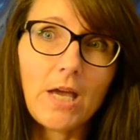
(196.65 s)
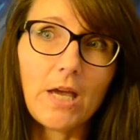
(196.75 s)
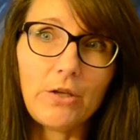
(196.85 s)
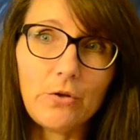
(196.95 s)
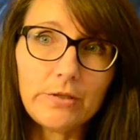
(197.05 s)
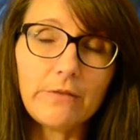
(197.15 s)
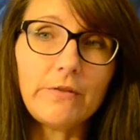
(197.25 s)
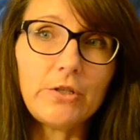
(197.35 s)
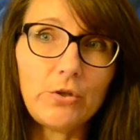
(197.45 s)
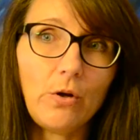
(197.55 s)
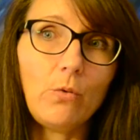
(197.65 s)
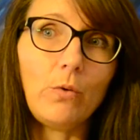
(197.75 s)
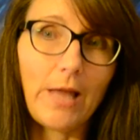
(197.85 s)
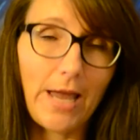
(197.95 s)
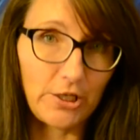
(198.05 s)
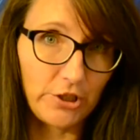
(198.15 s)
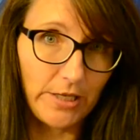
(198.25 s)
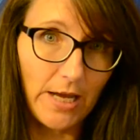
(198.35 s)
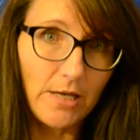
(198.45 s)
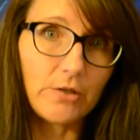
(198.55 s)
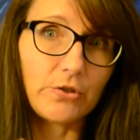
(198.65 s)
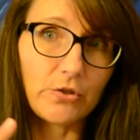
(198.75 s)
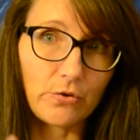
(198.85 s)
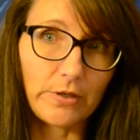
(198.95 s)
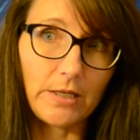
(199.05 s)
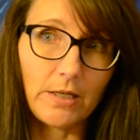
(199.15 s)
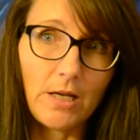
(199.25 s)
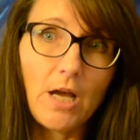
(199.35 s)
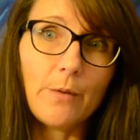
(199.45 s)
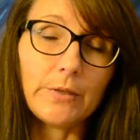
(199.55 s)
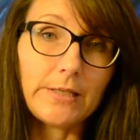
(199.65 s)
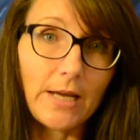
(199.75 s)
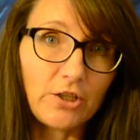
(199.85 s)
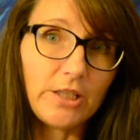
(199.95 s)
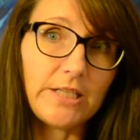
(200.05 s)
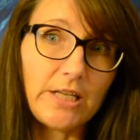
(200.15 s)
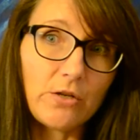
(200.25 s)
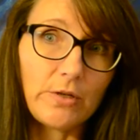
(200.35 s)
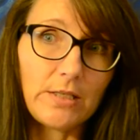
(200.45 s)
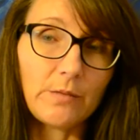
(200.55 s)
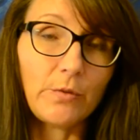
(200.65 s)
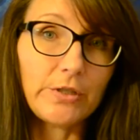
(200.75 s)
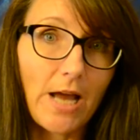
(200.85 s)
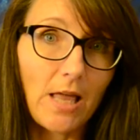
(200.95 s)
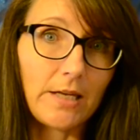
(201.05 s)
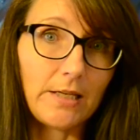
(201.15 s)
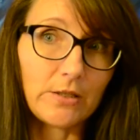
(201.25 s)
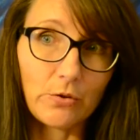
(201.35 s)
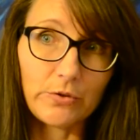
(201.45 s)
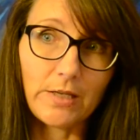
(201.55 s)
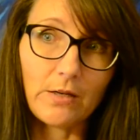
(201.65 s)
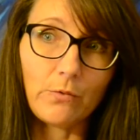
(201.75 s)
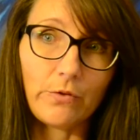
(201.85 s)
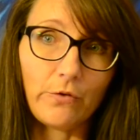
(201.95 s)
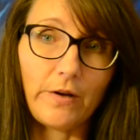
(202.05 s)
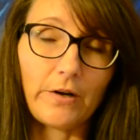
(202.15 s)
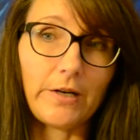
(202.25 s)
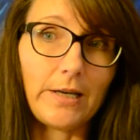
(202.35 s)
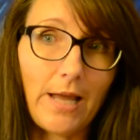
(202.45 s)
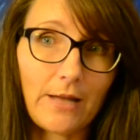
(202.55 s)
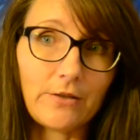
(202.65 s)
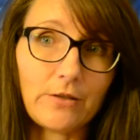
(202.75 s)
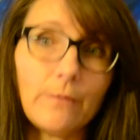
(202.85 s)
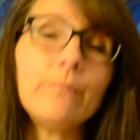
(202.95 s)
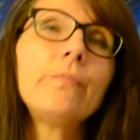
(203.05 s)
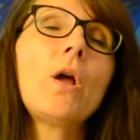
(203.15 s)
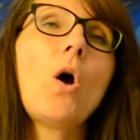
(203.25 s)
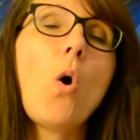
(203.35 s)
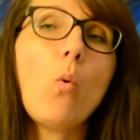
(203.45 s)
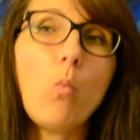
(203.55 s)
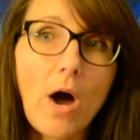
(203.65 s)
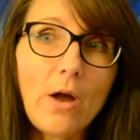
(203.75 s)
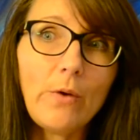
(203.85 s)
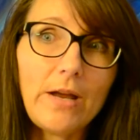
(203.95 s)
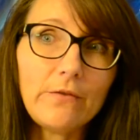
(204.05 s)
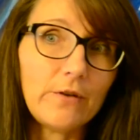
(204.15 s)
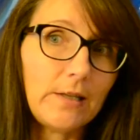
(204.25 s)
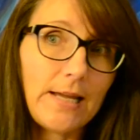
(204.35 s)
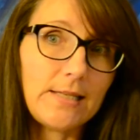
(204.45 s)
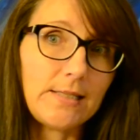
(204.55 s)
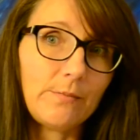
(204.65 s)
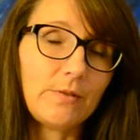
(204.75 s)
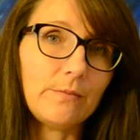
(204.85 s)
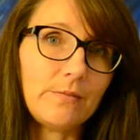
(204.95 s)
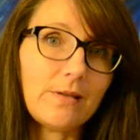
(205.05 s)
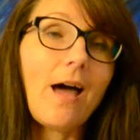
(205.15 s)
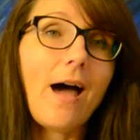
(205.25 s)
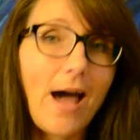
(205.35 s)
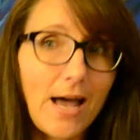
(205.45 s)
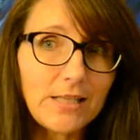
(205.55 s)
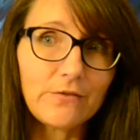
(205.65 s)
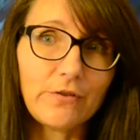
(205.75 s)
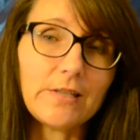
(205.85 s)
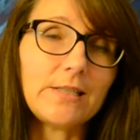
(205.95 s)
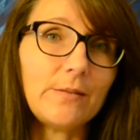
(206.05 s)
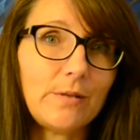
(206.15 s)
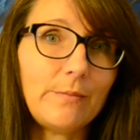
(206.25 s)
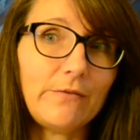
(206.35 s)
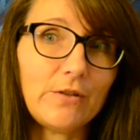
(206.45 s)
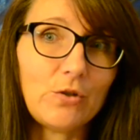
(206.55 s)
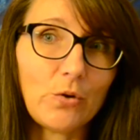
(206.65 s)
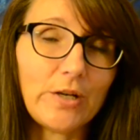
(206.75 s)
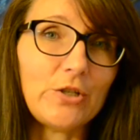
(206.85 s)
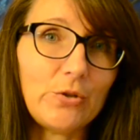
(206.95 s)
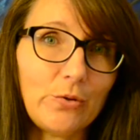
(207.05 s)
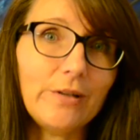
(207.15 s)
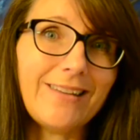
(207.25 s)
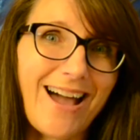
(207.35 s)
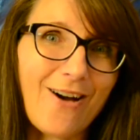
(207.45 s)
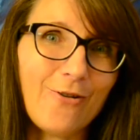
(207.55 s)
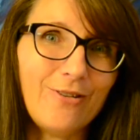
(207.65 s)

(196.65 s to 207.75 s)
Use of the tool will educate, screen, potentially decrease the mortality associated with ovarian cancer. Why wait for late symptoms? Ask for the symptom inventory tool now.